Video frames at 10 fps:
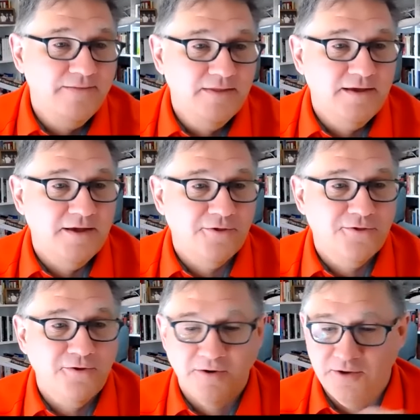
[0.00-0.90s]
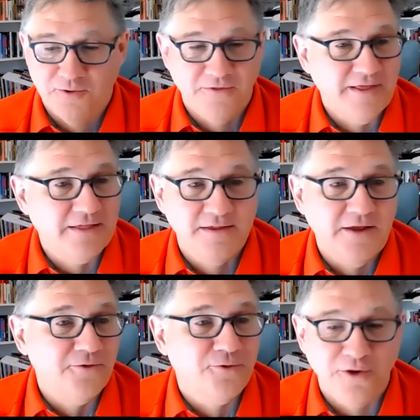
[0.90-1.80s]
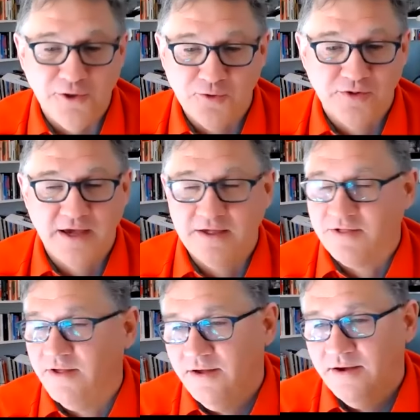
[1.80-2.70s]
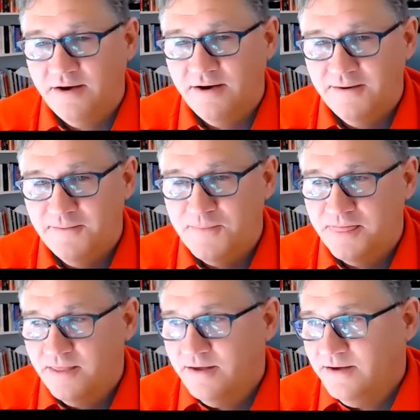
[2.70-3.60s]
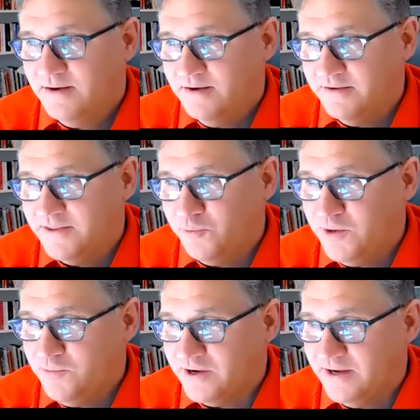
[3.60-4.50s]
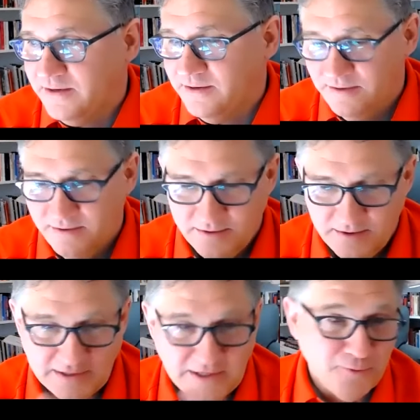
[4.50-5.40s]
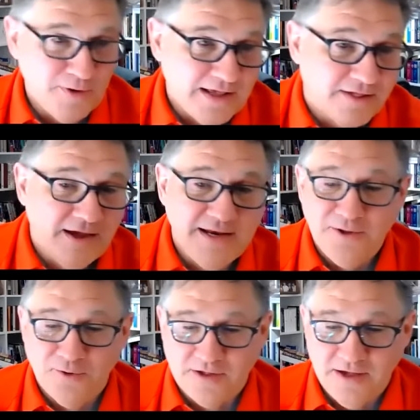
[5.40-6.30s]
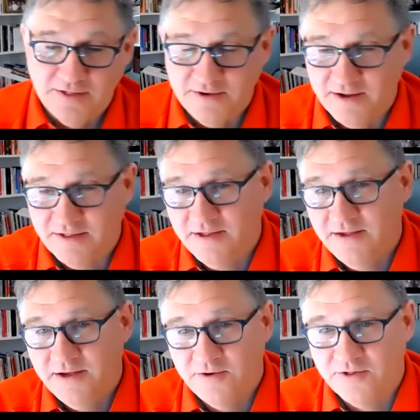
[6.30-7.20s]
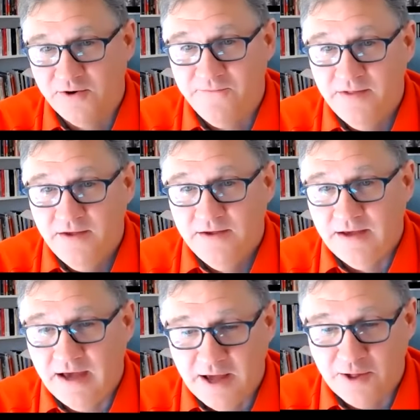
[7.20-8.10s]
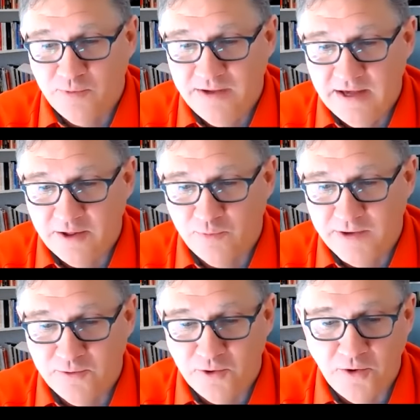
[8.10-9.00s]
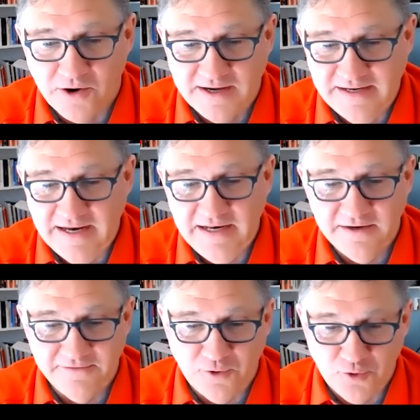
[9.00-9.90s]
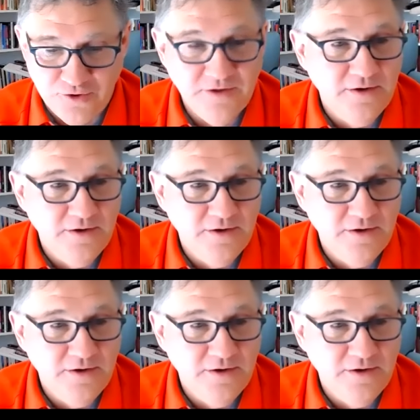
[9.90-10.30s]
And so that's another sort of use case that we bring in. Another really exciting use case that I see here is as we grow our Canadian version